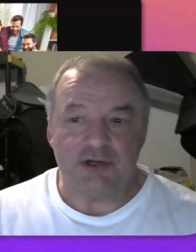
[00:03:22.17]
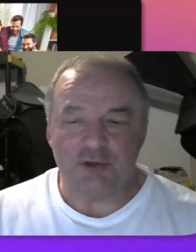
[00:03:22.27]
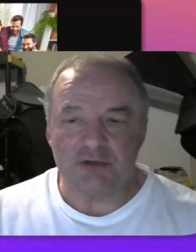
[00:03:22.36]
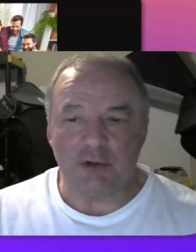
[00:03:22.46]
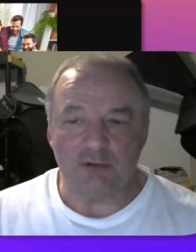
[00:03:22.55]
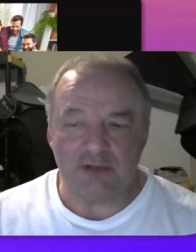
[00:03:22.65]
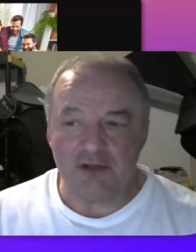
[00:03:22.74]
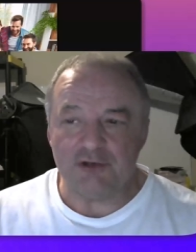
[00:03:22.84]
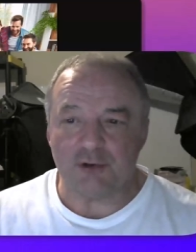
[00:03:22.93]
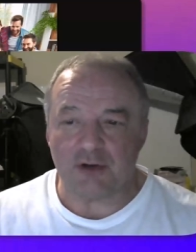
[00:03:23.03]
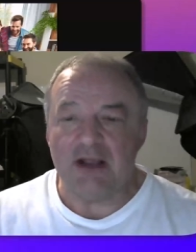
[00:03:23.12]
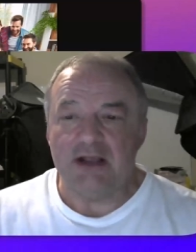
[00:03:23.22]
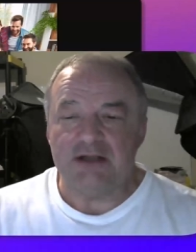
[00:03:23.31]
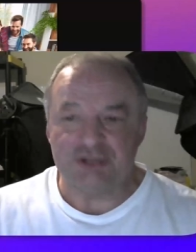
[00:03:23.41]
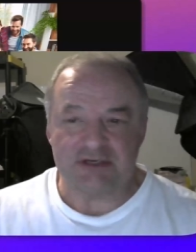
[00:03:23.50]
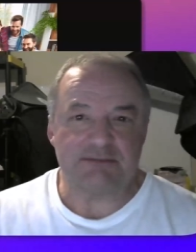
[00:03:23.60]
You're no longer
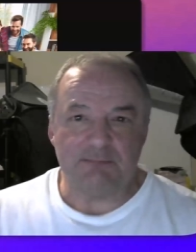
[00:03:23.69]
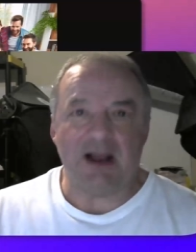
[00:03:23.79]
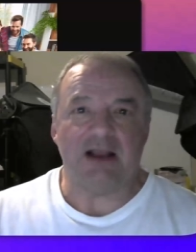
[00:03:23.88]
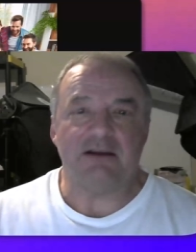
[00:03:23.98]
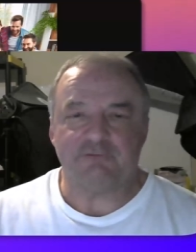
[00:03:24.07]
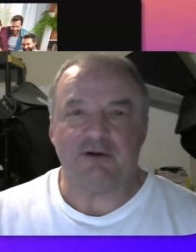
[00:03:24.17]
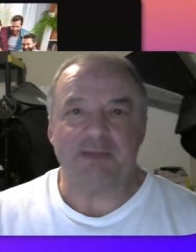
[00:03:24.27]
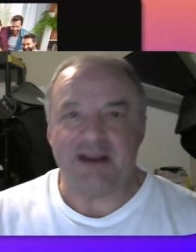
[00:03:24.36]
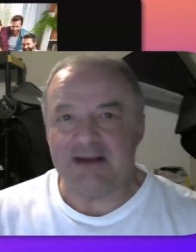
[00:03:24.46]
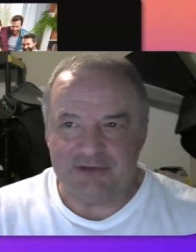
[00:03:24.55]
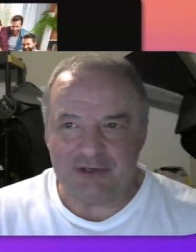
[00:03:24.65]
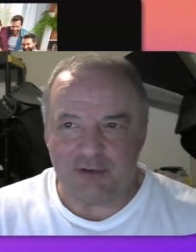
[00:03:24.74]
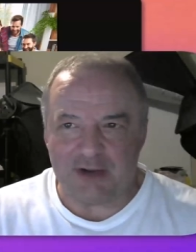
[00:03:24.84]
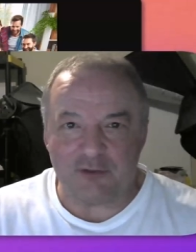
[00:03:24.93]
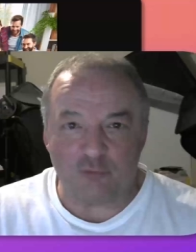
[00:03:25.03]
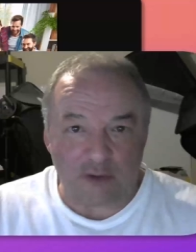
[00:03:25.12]
just buying from a
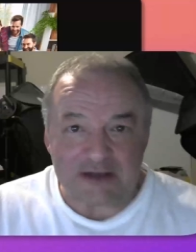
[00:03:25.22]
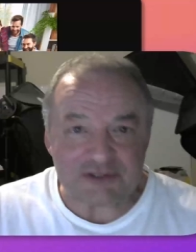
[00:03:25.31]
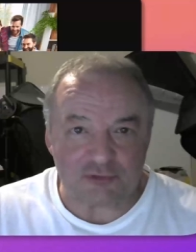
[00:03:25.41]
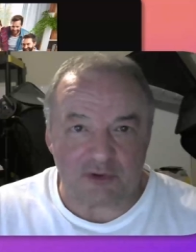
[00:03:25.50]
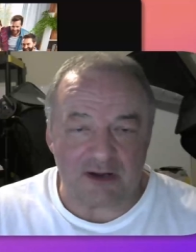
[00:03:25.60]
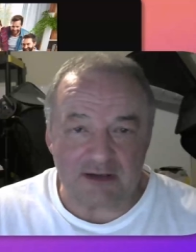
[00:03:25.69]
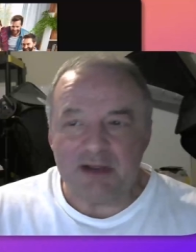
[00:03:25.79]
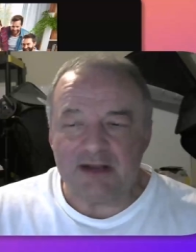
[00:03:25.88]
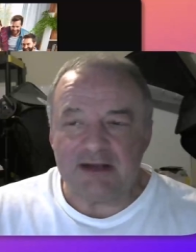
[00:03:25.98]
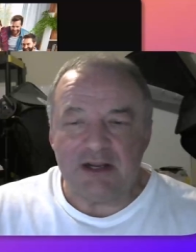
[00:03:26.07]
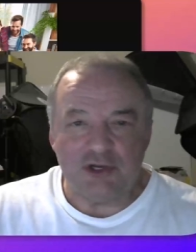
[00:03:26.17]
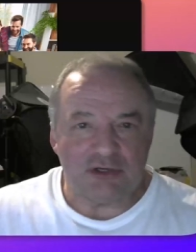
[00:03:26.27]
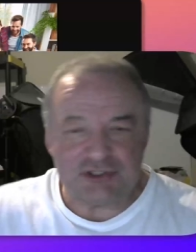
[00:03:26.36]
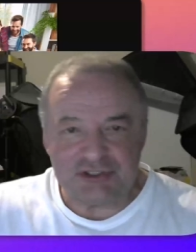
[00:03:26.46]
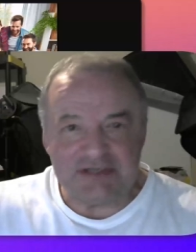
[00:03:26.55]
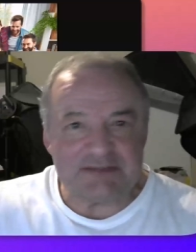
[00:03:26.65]
restaurant, but
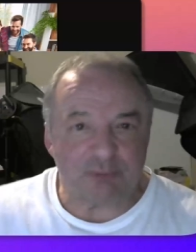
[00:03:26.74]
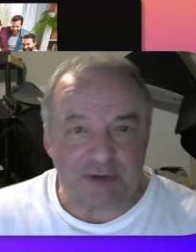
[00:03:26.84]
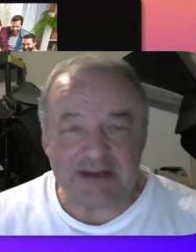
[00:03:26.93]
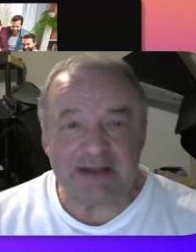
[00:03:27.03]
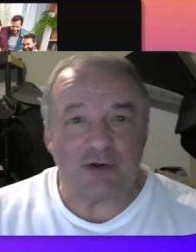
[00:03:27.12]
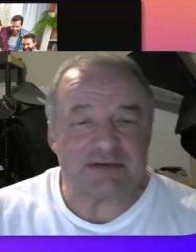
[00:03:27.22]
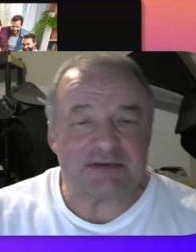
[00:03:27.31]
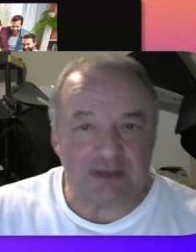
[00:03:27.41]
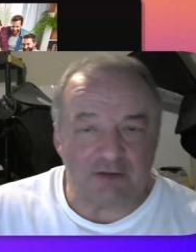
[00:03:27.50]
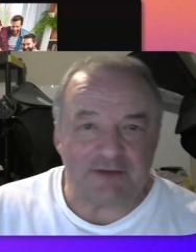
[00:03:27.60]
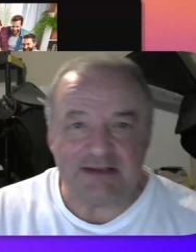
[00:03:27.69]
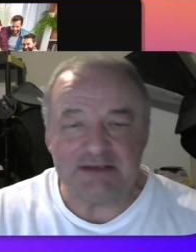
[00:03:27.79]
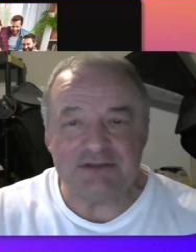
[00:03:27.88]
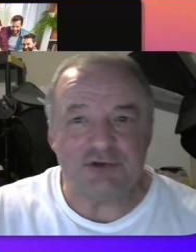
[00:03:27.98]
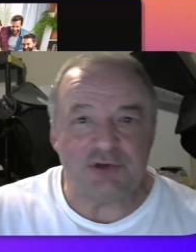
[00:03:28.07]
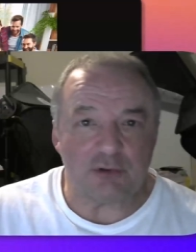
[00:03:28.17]
she's bringing herself
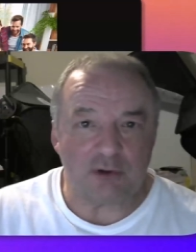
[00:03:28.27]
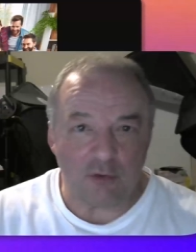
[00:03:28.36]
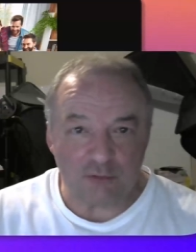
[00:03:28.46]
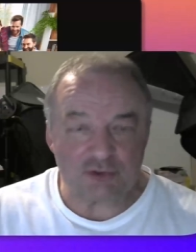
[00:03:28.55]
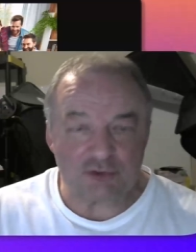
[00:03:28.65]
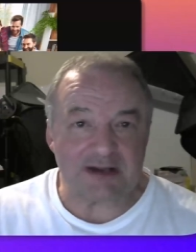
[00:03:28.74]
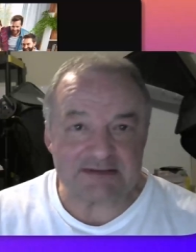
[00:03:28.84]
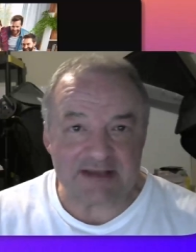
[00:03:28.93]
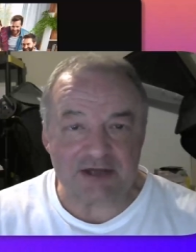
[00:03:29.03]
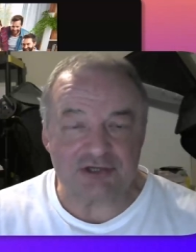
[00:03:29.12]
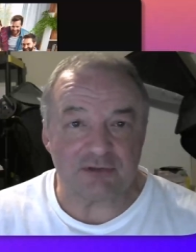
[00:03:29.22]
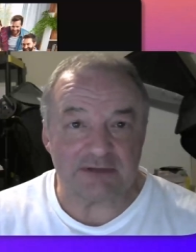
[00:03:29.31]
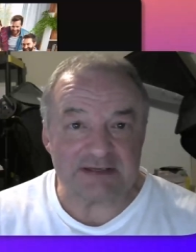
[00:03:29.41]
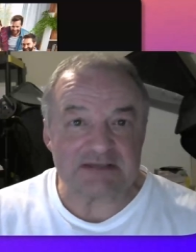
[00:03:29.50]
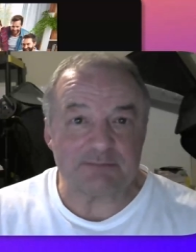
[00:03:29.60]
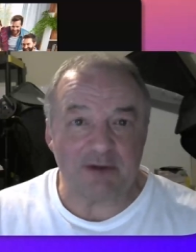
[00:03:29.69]
into your whole transactional
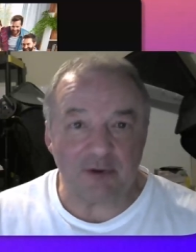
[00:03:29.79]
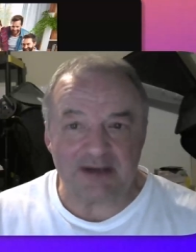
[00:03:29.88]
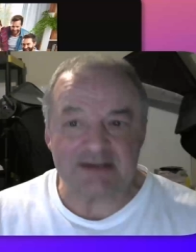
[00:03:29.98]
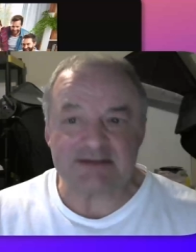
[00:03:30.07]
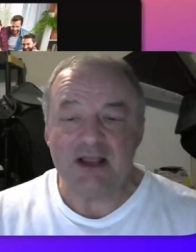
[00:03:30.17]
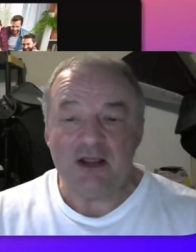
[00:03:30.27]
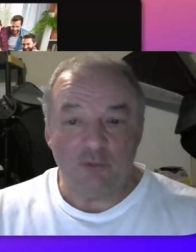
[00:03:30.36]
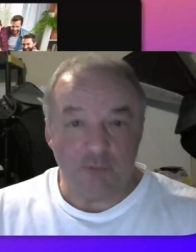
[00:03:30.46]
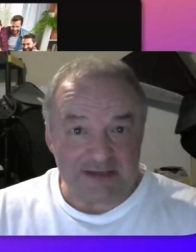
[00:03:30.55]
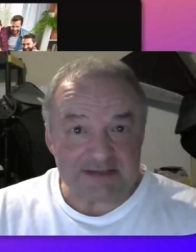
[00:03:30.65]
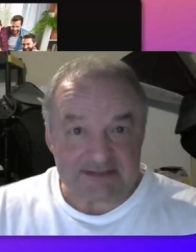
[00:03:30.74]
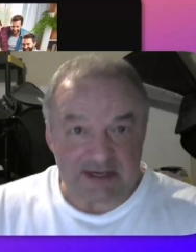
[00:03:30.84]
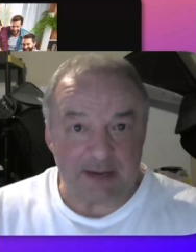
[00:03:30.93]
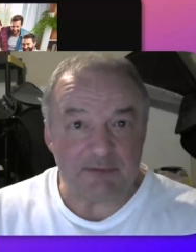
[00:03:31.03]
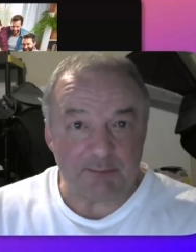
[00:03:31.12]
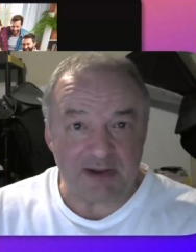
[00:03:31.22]
experience when it's
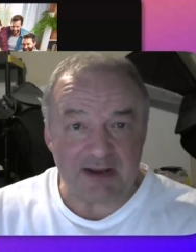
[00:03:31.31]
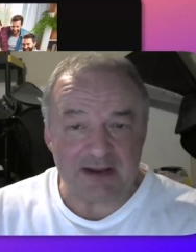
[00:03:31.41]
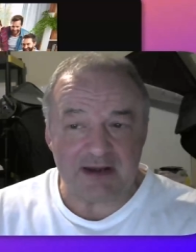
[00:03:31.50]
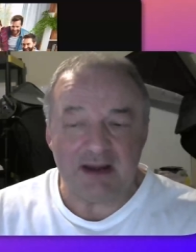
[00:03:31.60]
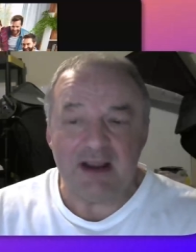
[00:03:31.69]
time to pay,